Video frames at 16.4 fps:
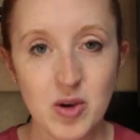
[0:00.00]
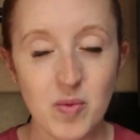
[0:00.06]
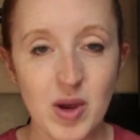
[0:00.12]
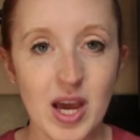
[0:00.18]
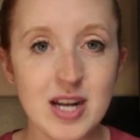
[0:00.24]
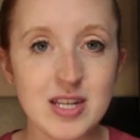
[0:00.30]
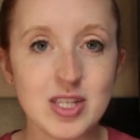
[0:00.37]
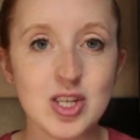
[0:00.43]

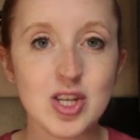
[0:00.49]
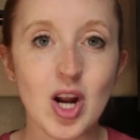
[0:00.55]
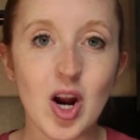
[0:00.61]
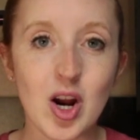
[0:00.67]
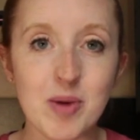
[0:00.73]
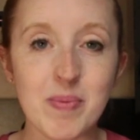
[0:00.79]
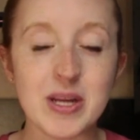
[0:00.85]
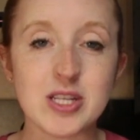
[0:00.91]
We got to
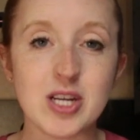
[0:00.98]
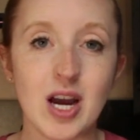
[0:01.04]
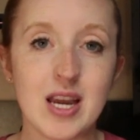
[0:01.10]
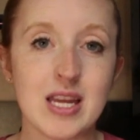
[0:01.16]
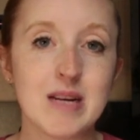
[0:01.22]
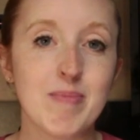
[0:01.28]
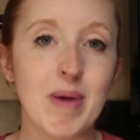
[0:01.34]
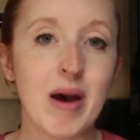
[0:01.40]
start by
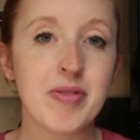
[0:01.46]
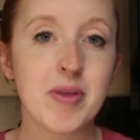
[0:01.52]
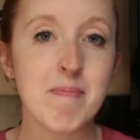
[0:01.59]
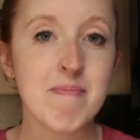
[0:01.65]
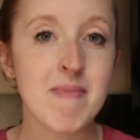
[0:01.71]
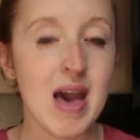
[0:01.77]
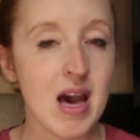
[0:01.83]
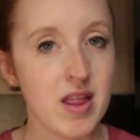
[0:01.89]
talking about the
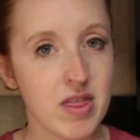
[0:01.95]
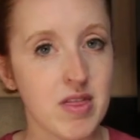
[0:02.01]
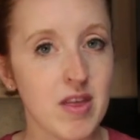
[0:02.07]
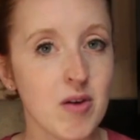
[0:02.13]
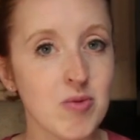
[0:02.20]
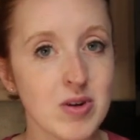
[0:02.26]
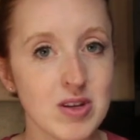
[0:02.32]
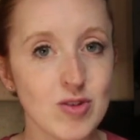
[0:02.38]
math
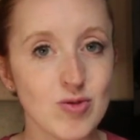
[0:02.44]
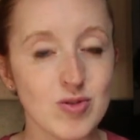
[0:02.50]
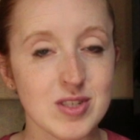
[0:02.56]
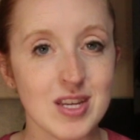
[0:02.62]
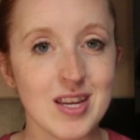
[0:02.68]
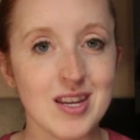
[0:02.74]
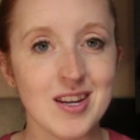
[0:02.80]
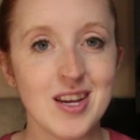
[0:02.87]
that we're
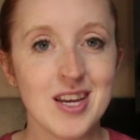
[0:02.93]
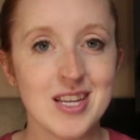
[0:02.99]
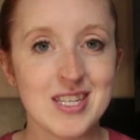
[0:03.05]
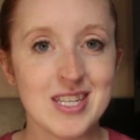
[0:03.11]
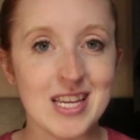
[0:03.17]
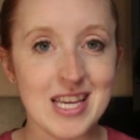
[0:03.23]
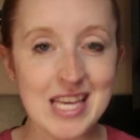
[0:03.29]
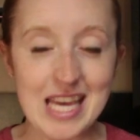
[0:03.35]
using
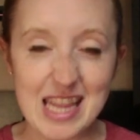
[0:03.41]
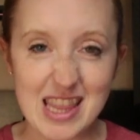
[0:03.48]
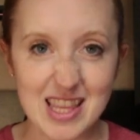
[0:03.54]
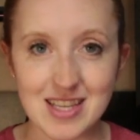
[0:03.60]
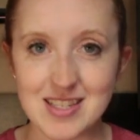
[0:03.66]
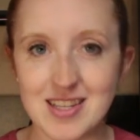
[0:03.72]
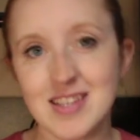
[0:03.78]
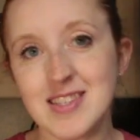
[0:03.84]
to get
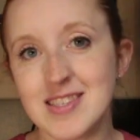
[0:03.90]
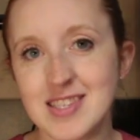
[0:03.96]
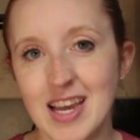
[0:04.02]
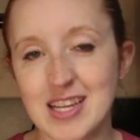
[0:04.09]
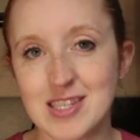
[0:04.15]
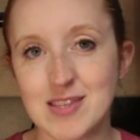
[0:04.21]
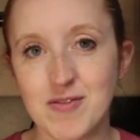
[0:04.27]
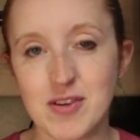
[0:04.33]
these
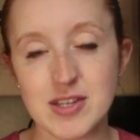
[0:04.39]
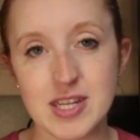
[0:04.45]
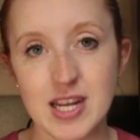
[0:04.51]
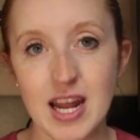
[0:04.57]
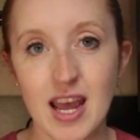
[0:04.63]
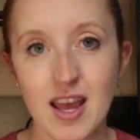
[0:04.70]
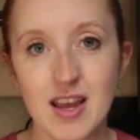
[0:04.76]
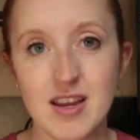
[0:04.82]
insights for
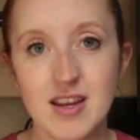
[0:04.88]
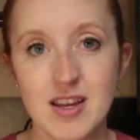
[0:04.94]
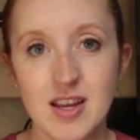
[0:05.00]
today.